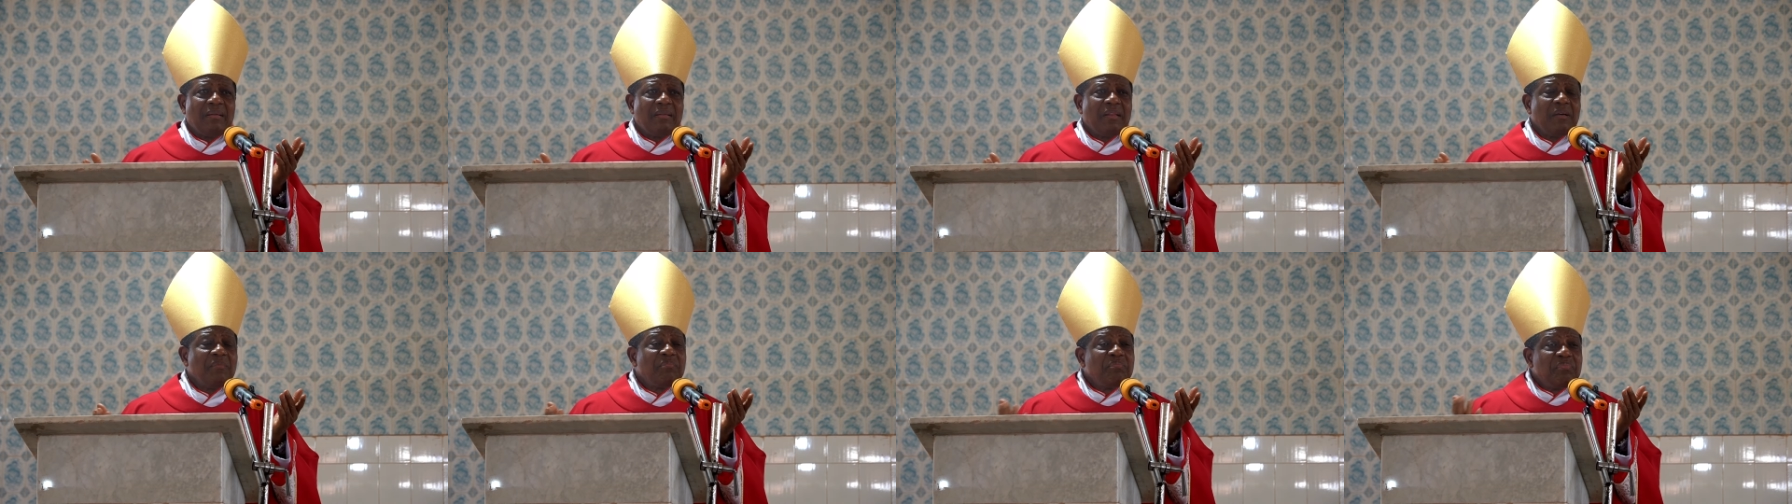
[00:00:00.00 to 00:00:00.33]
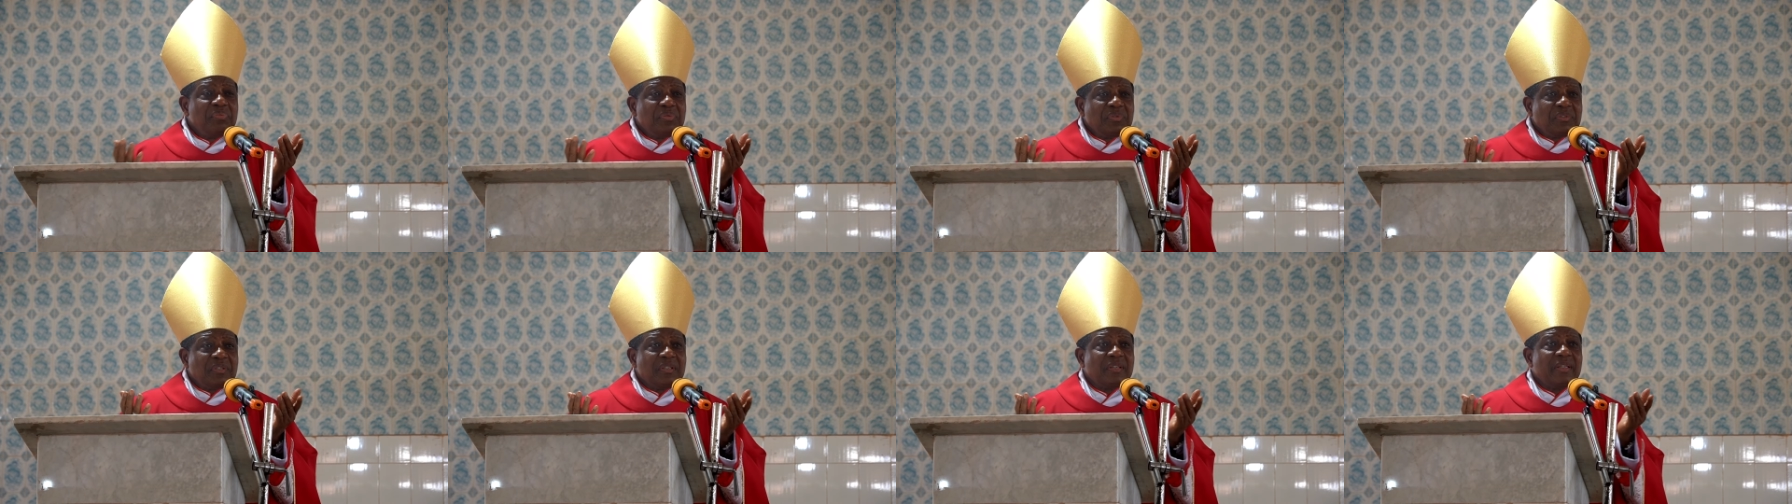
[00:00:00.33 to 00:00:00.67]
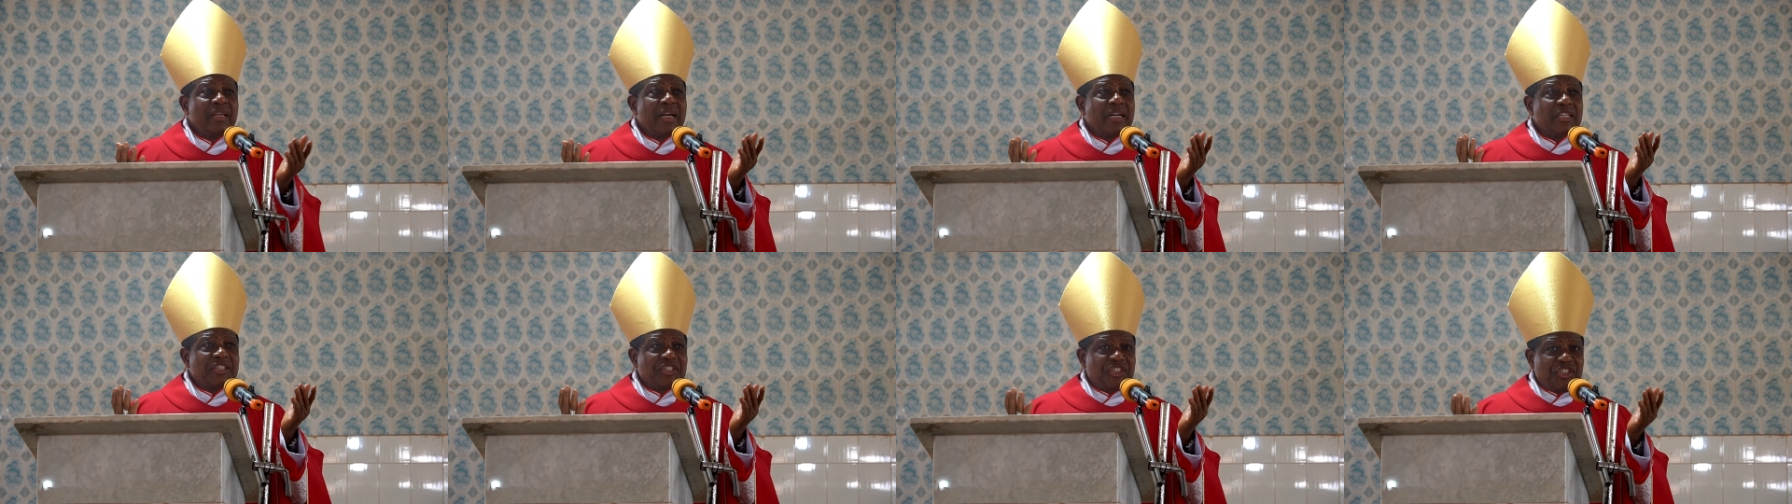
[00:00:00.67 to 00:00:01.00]
They put
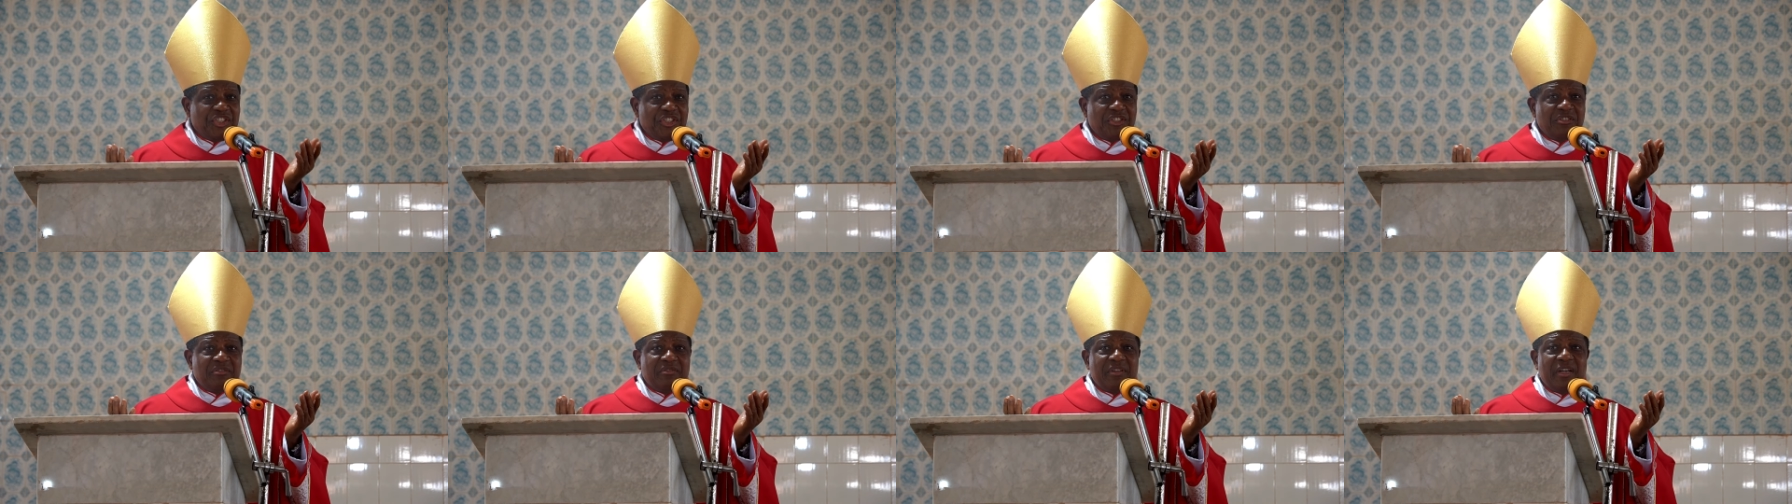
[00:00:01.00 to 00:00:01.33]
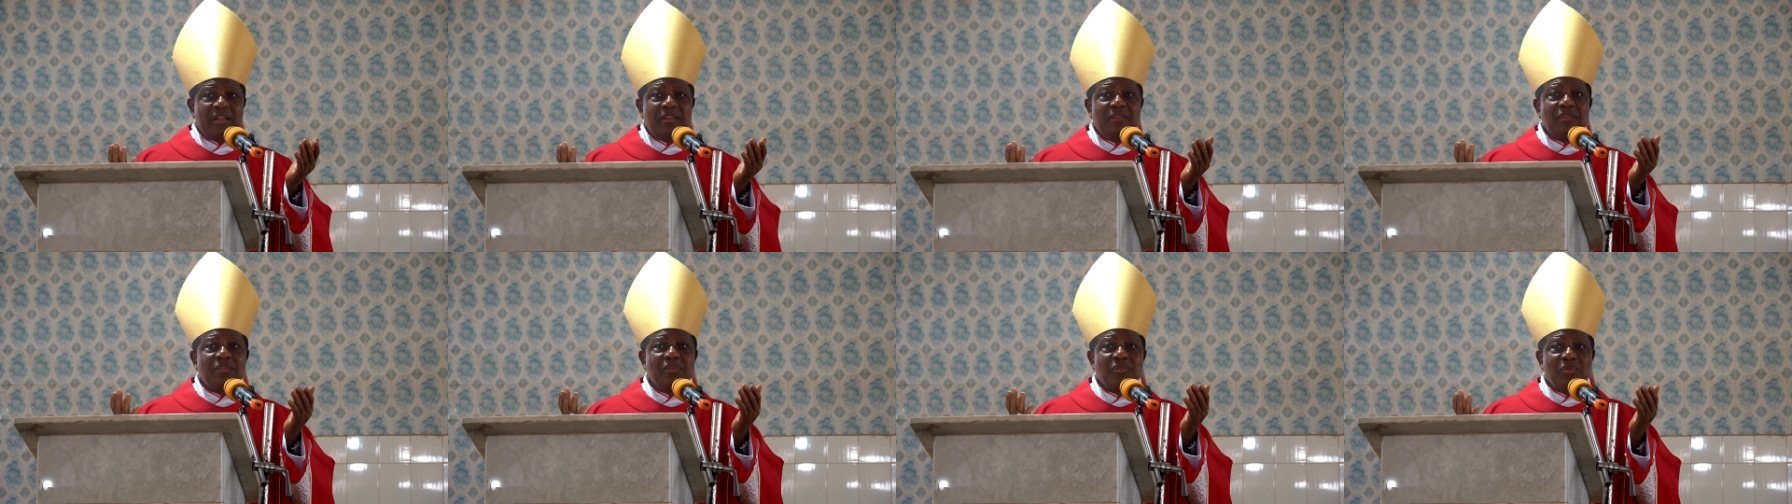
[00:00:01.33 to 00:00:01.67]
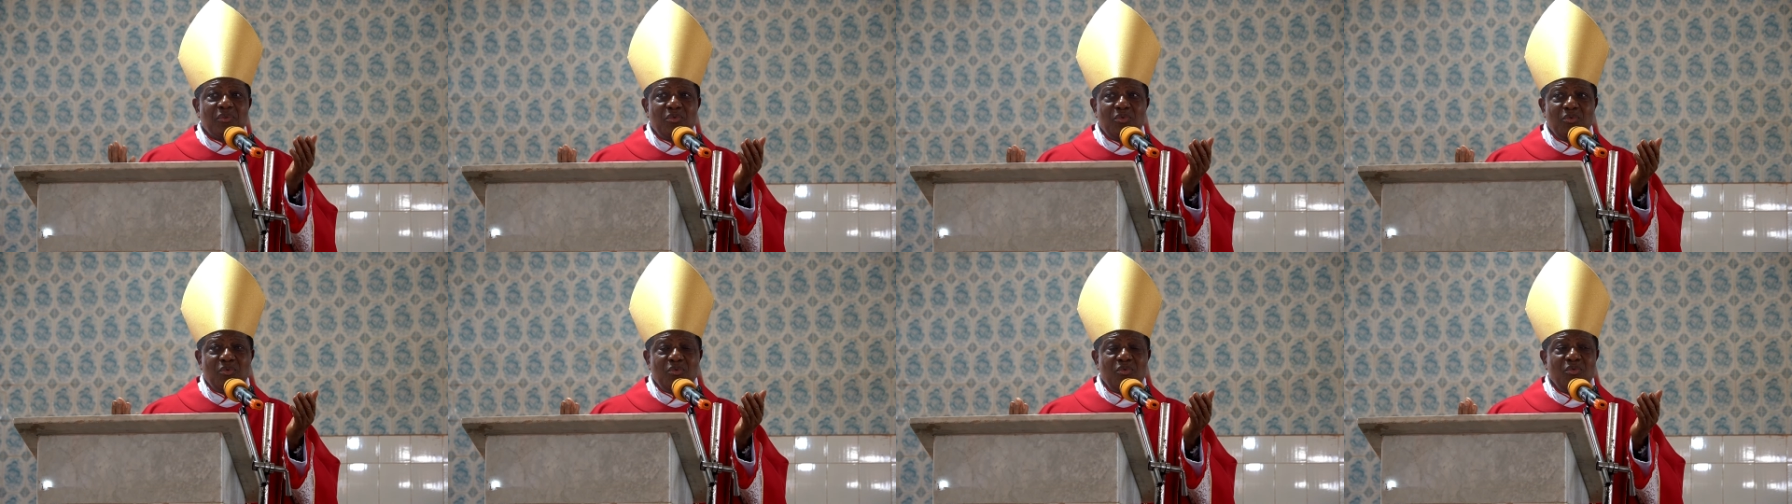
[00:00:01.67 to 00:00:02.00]
their children
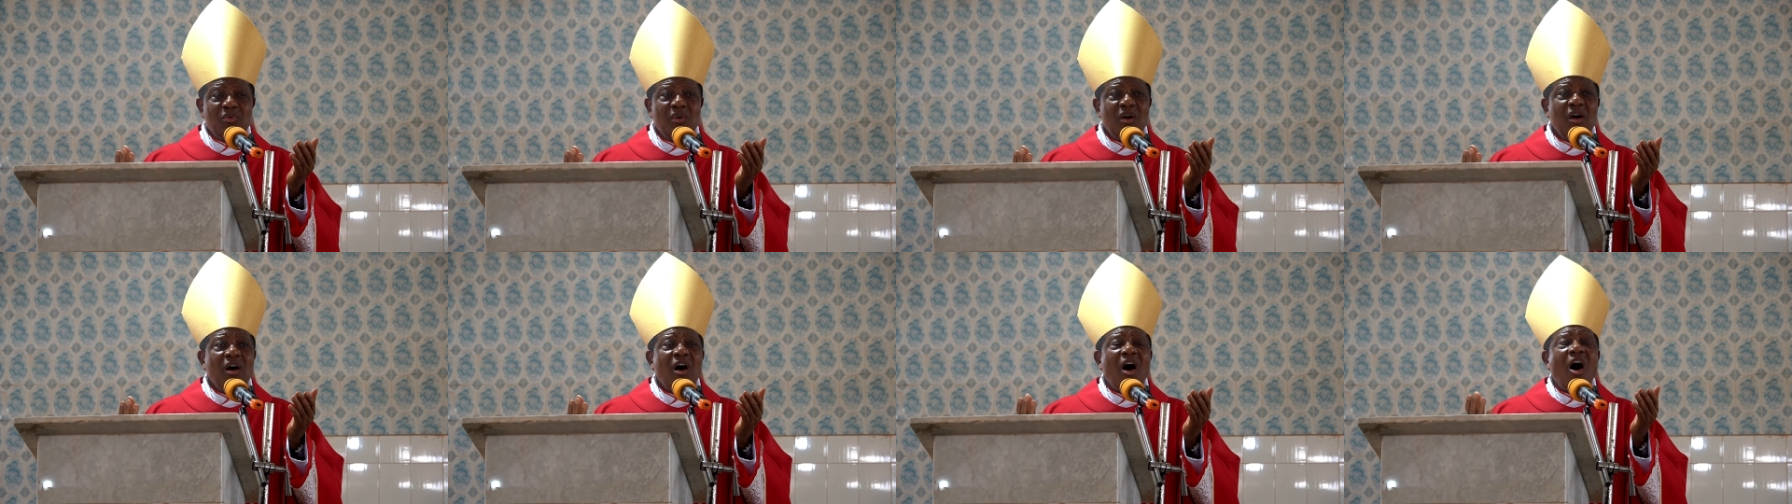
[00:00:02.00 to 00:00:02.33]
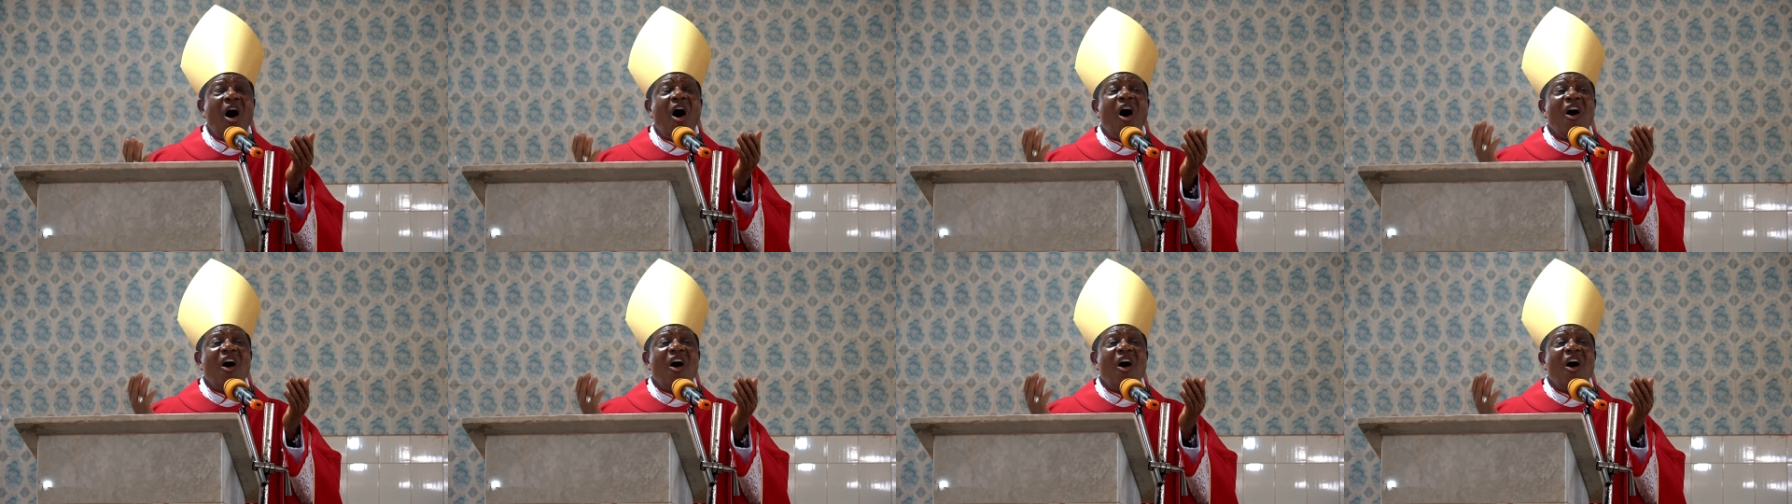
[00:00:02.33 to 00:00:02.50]
through